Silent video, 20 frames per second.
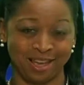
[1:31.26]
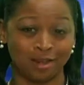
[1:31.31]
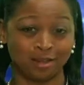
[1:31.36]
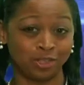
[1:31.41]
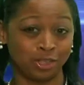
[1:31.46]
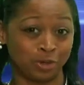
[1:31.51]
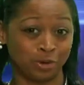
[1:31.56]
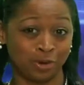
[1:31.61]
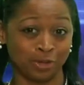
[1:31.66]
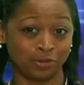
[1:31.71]

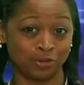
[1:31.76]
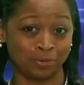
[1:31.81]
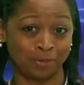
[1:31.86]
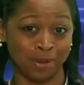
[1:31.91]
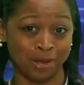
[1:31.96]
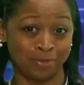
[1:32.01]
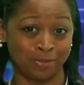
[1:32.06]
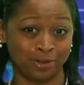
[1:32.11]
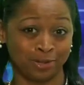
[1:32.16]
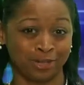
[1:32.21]
200
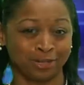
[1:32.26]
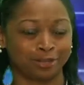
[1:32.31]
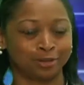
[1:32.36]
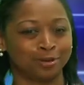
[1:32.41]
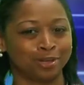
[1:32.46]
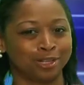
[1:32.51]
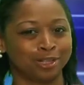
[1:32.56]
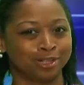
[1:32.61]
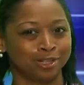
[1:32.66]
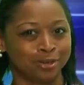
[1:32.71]
people,
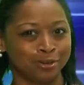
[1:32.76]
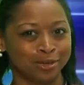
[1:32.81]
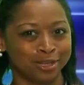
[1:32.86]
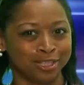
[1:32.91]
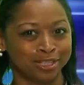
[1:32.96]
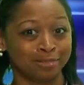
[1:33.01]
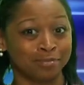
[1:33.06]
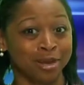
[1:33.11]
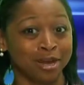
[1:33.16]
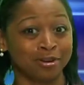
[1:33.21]
including
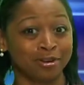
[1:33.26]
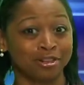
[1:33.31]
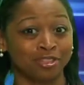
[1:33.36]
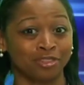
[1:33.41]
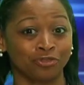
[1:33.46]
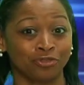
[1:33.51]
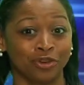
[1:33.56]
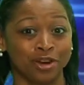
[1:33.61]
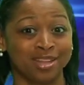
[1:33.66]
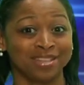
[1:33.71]
students, parents,
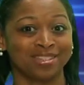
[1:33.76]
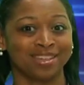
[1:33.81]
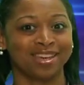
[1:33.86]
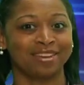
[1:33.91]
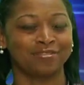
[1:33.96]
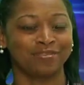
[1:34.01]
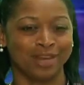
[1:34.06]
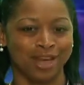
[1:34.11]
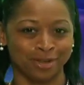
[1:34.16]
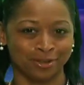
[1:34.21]
friends, and
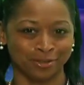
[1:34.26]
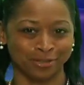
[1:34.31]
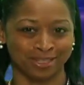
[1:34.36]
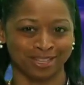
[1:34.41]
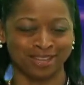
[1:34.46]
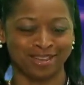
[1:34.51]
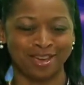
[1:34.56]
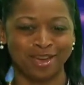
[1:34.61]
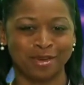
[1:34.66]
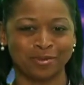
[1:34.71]

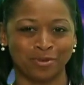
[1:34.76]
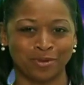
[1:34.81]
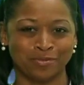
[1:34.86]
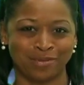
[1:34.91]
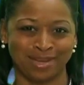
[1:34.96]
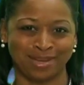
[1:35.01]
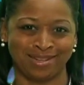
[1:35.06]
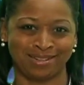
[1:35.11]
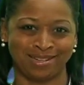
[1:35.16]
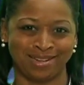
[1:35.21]
faculty, will be
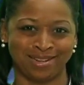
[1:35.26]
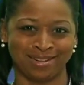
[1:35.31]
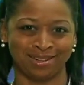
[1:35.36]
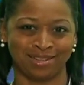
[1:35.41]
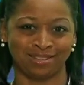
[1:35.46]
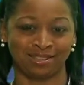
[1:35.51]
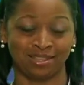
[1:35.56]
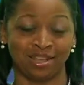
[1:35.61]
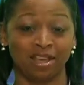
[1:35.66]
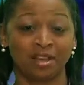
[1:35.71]
in
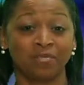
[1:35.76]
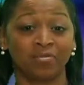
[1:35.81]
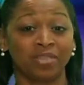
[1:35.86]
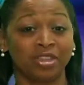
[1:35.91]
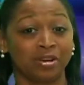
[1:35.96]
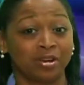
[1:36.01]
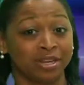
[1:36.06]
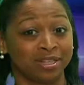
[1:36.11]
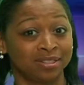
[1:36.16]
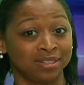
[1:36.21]
attendance.
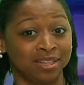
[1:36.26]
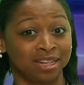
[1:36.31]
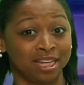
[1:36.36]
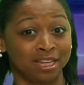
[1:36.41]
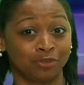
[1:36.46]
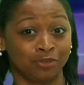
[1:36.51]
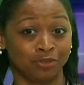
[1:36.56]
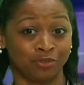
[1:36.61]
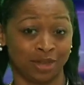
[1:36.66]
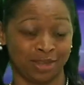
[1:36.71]
There is a need
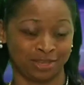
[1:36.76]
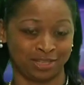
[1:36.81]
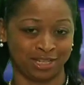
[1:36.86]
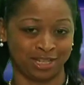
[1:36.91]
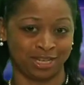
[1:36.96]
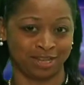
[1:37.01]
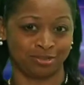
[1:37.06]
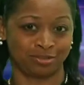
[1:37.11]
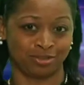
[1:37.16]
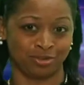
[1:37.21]
for
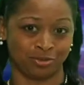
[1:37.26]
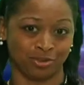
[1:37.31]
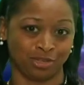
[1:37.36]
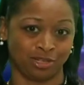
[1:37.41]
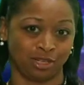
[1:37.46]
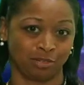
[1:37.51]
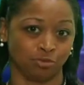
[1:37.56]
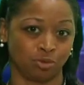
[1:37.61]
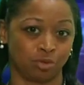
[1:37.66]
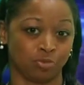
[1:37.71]
volunteers to
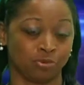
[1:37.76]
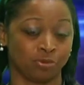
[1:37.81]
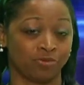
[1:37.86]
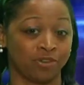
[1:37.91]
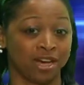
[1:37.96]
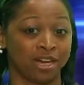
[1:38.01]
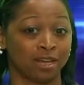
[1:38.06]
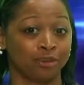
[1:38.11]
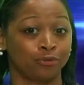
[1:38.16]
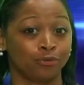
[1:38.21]
assist with
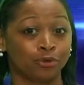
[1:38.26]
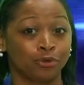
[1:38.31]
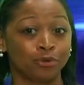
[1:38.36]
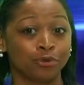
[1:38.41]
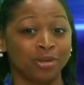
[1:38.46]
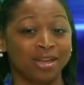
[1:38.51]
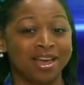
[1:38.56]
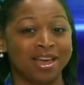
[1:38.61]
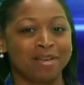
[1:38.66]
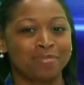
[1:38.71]
providing food,
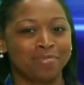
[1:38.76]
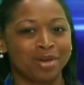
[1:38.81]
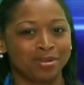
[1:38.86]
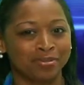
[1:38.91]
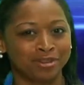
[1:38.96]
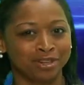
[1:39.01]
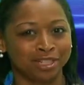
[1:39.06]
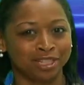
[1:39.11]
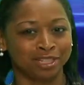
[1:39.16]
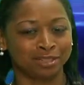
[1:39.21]

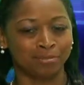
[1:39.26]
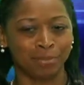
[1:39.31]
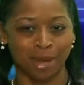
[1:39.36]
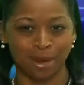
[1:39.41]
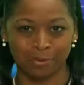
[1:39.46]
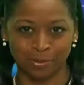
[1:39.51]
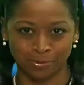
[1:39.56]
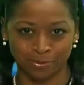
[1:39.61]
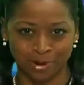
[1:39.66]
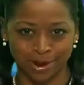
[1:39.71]
beverages,
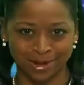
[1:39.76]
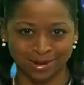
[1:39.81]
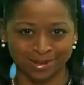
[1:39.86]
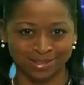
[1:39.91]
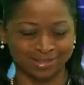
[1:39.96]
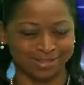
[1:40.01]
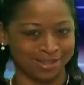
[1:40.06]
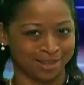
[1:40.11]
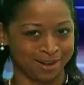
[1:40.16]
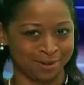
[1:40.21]
paper products,
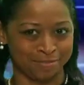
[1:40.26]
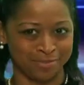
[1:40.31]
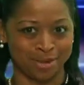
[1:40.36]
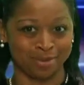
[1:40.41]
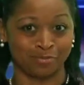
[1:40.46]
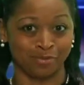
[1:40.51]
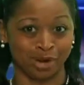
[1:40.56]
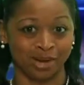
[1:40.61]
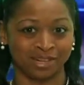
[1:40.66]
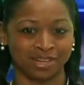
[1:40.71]
setup and
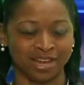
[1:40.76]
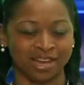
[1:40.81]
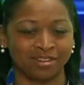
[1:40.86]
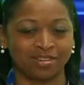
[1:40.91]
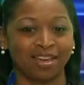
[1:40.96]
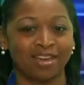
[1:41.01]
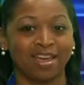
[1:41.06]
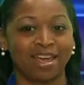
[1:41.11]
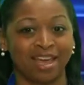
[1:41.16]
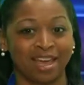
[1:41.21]
breakdown,
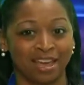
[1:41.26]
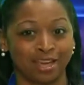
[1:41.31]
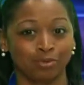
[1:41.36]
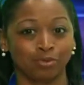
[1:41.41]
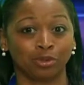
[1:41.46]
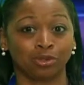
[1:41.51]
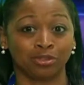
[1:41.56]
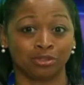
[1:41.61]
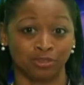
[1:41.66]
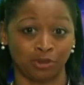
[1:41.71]
and
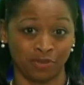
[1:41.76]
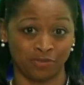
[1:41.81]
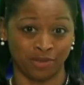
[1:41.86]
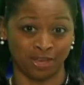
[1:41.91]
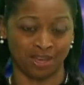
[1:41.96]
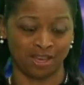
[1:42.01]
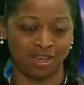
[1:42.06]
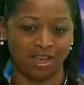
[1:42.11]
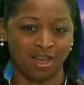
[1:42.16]
with serving.